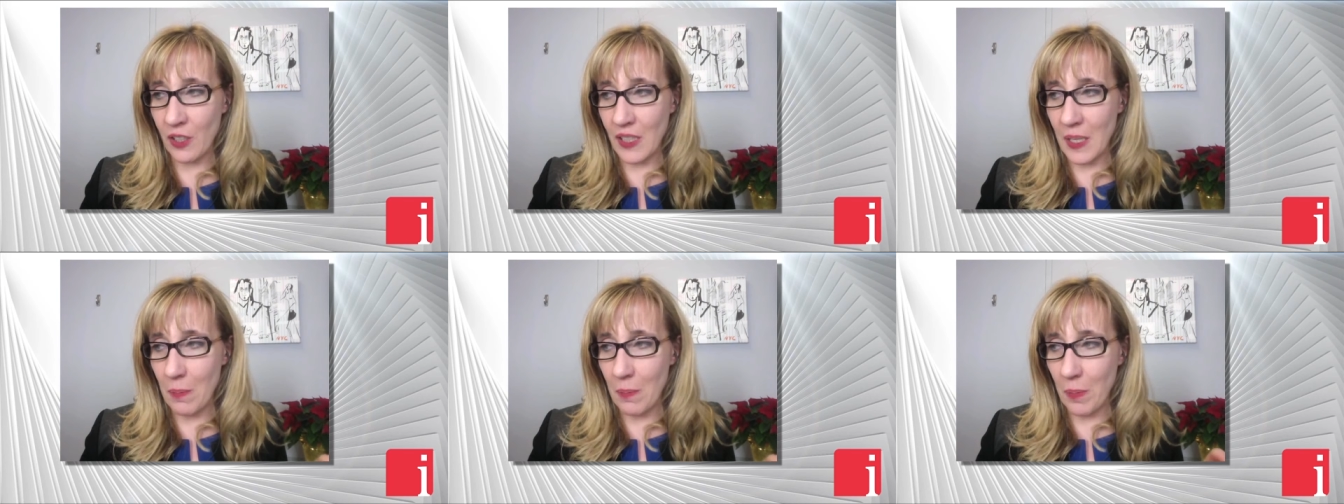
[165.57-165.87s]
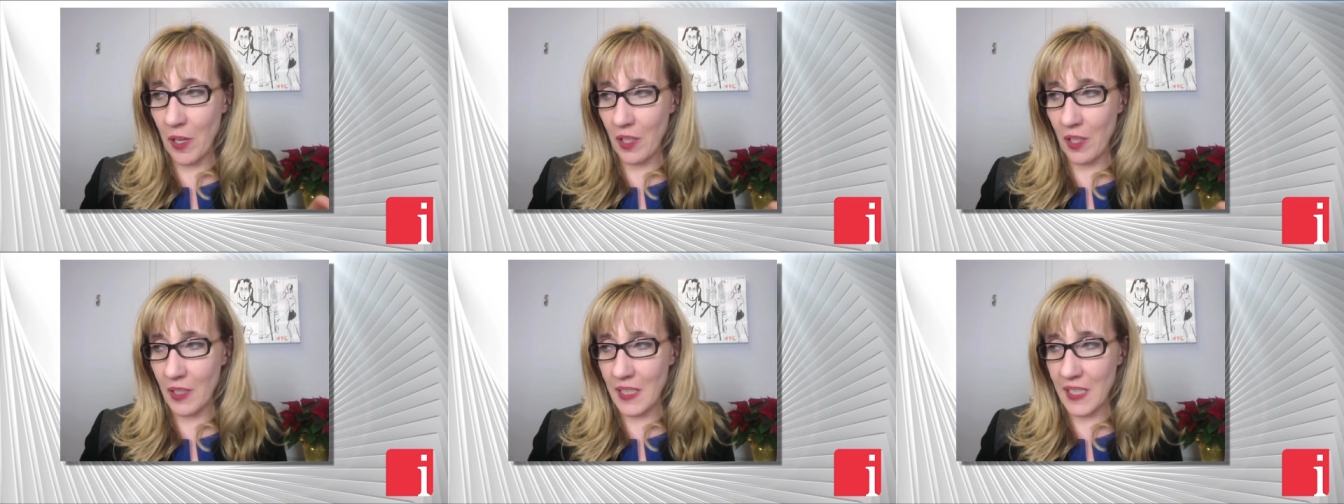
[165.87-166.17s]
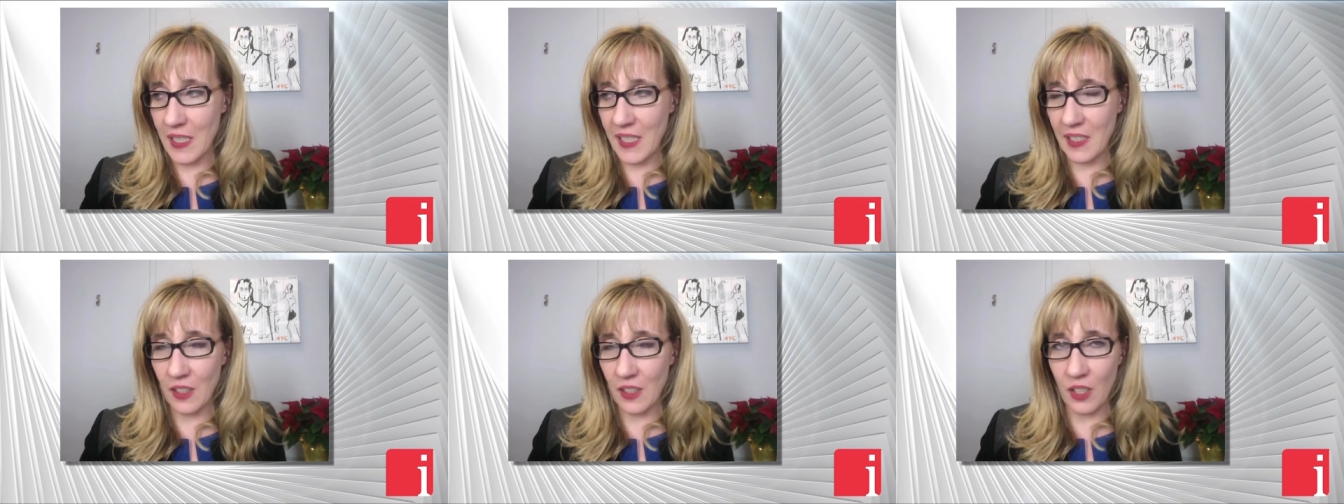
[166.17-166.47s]
and
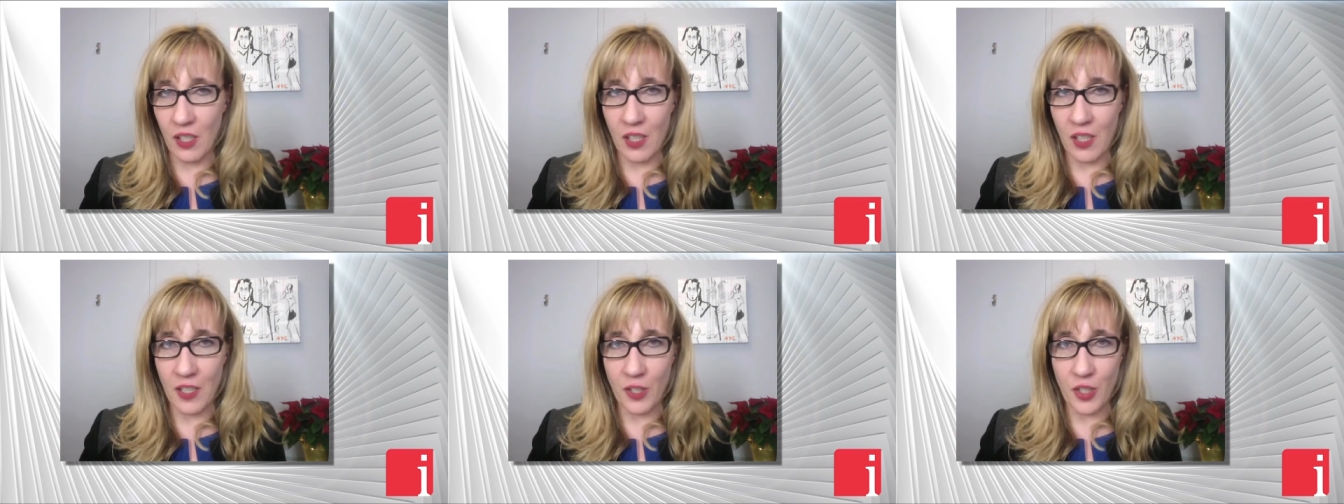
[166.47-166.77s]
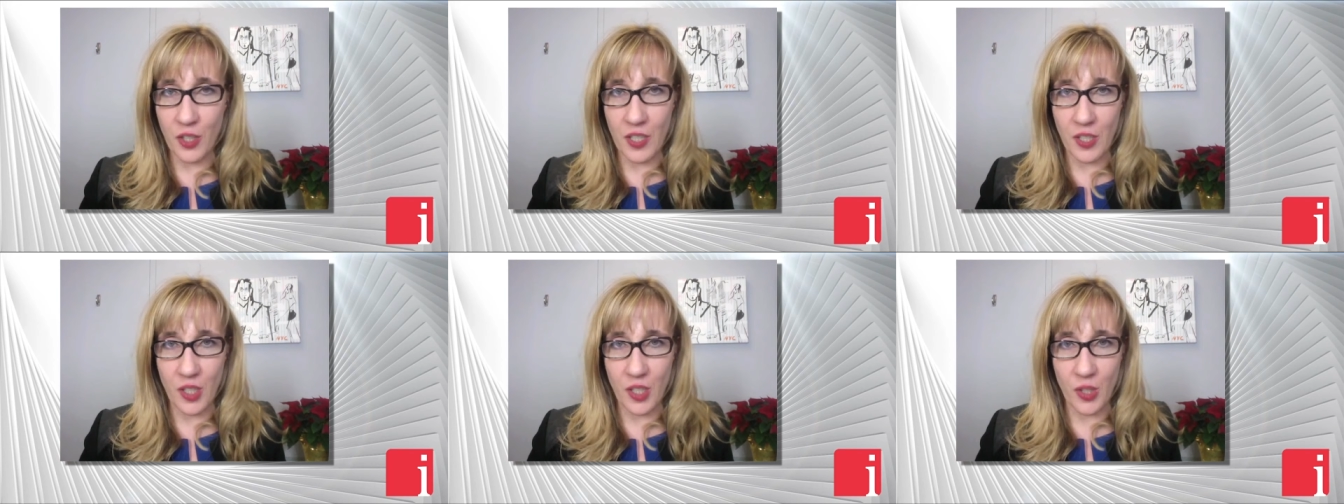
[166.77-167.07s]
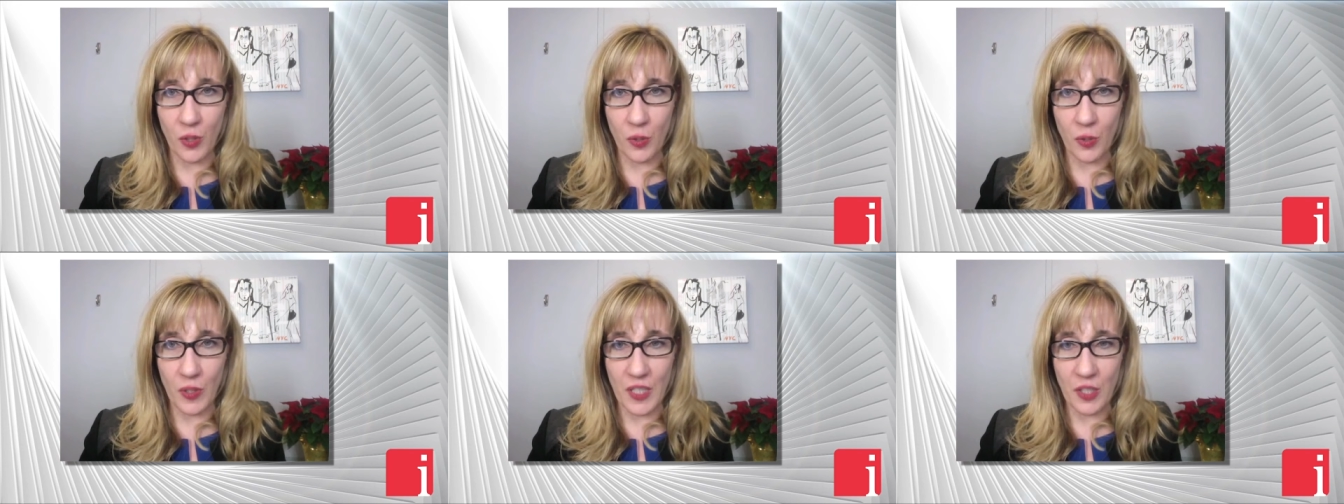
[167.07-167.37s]
polysilicon to the
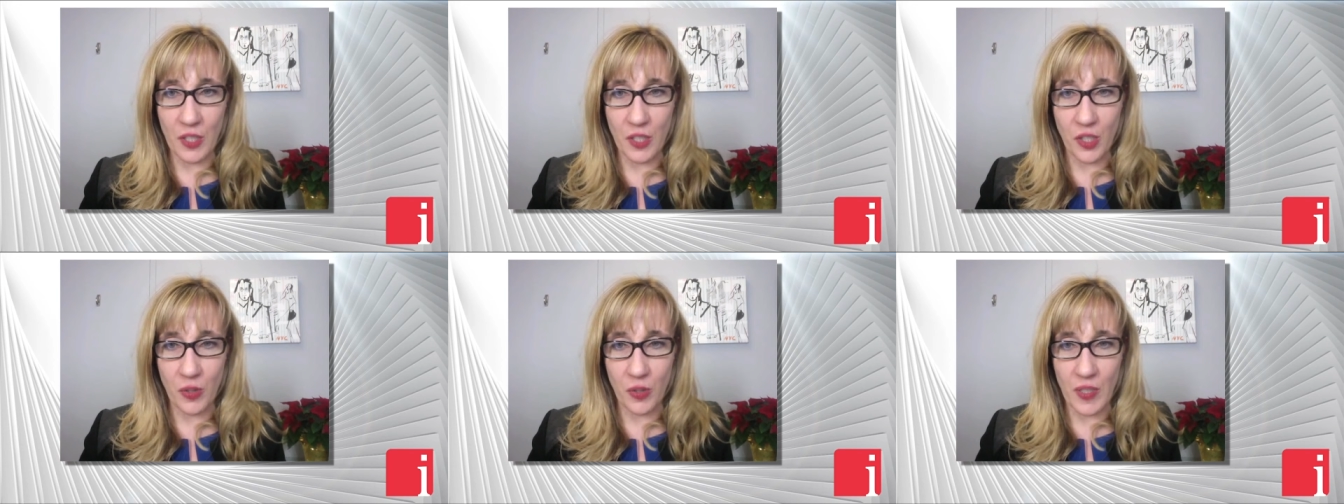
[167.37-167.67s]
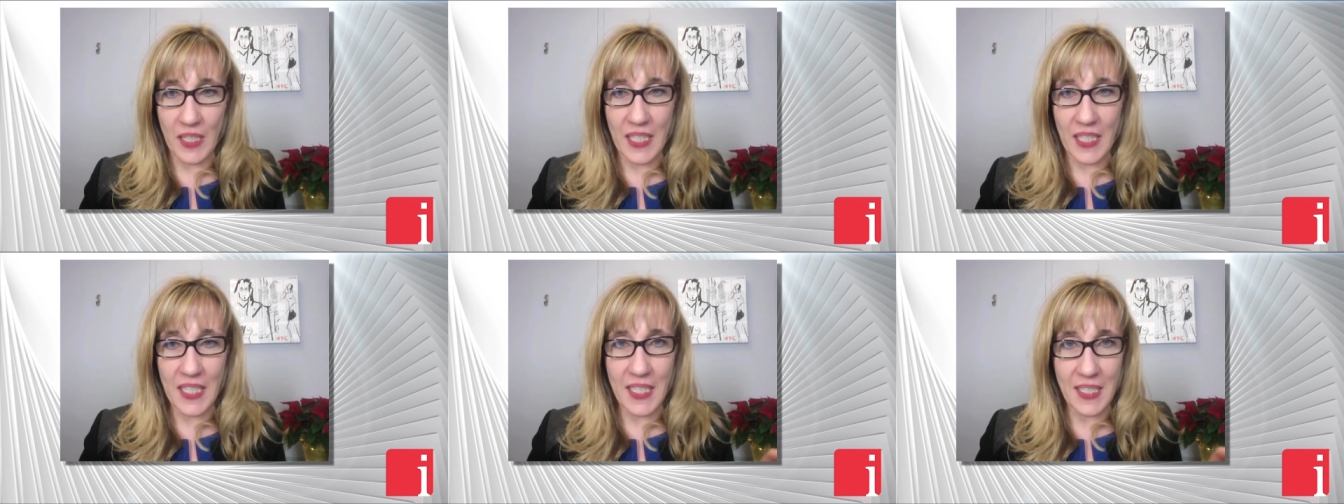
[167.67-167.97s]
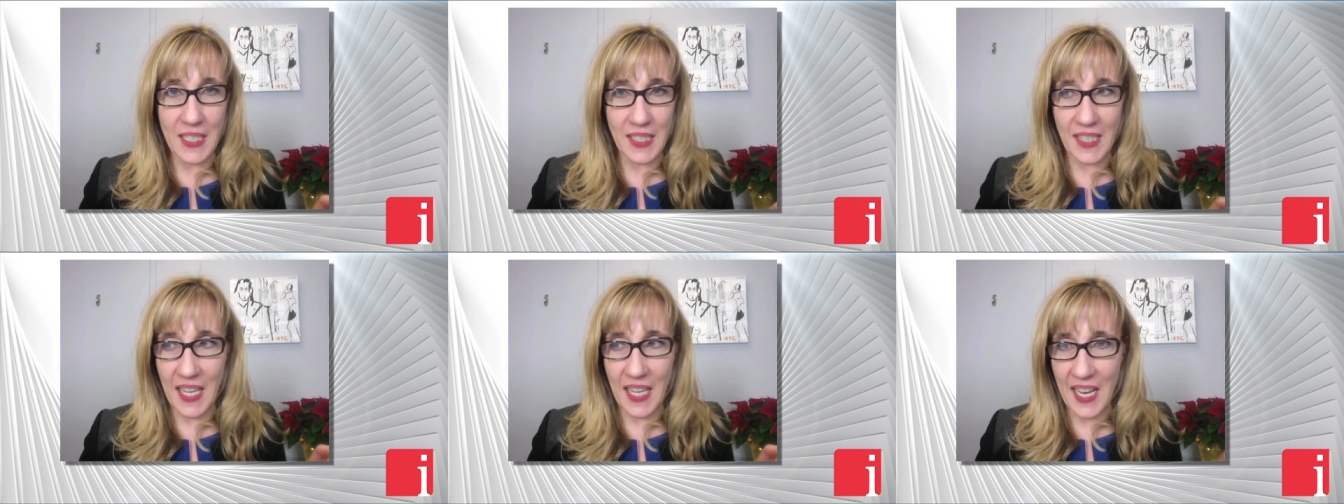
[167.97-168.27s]
solar industry.
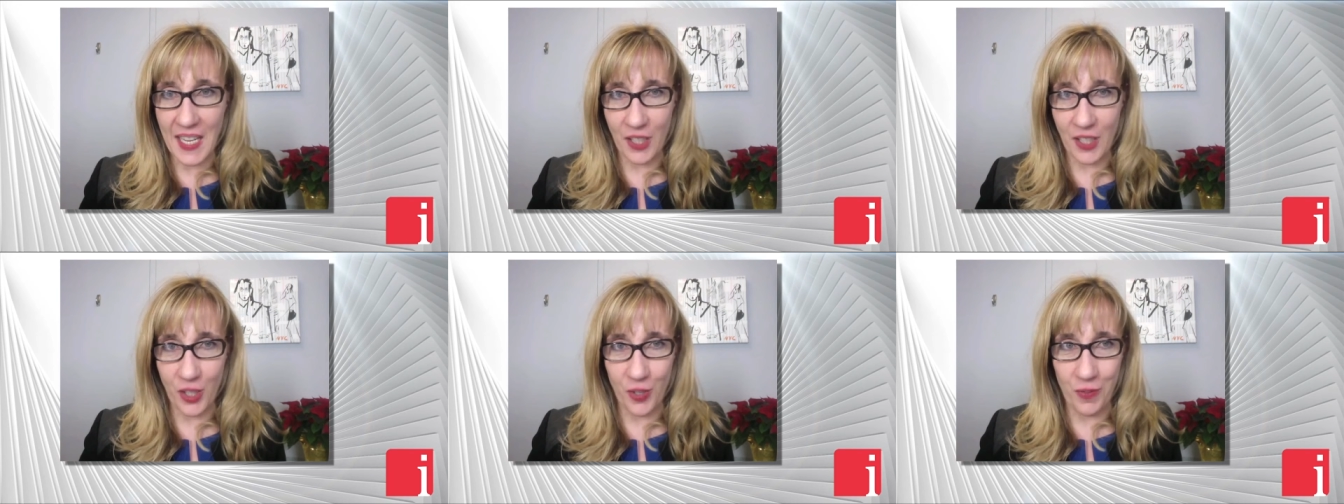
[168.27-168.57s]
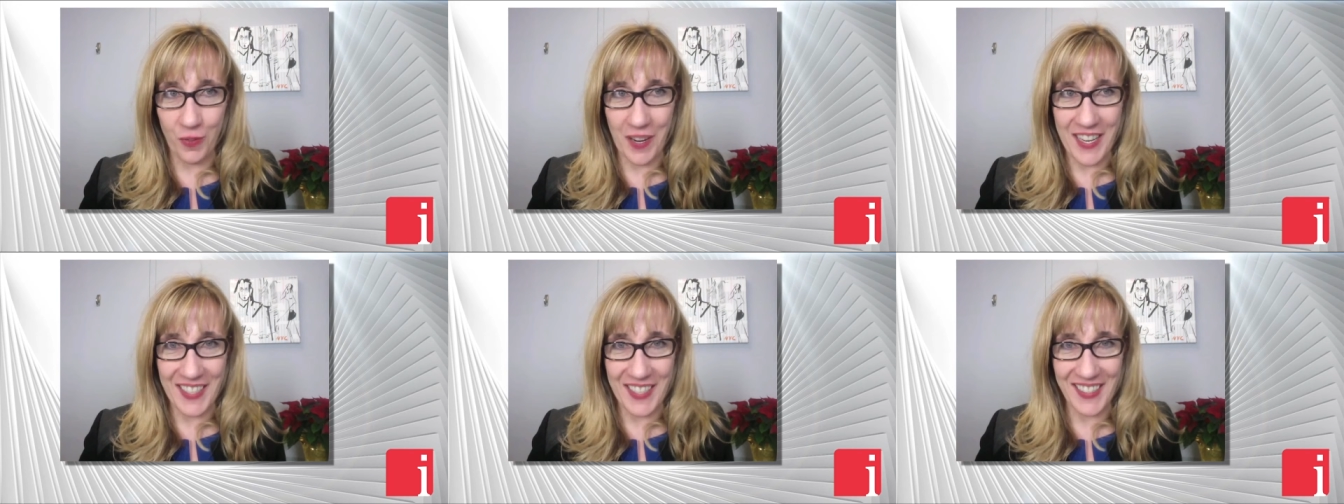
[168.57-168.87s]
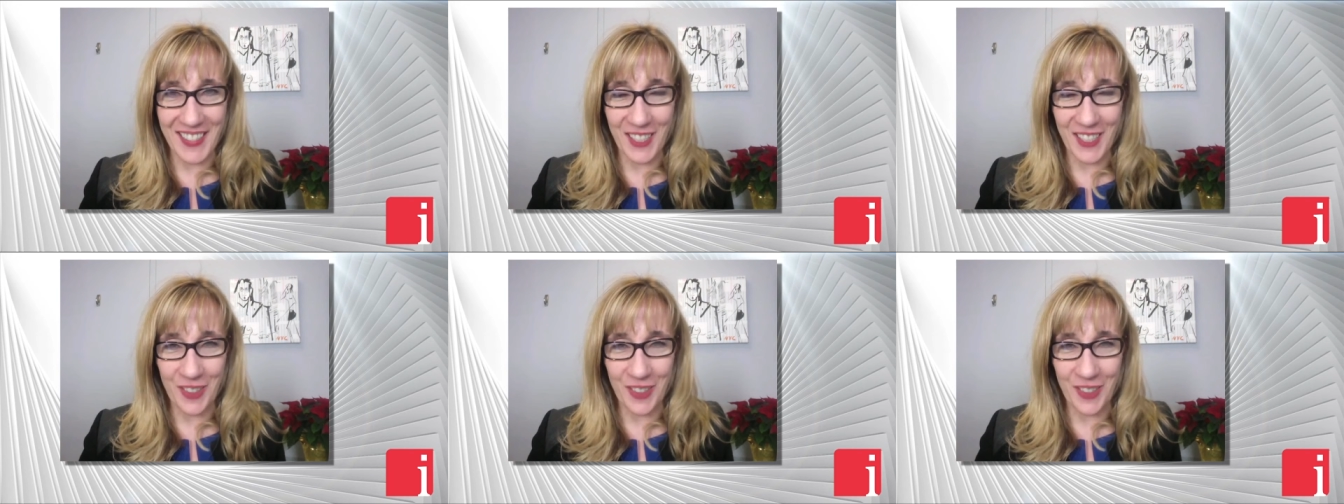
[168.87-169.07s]
Is that correct?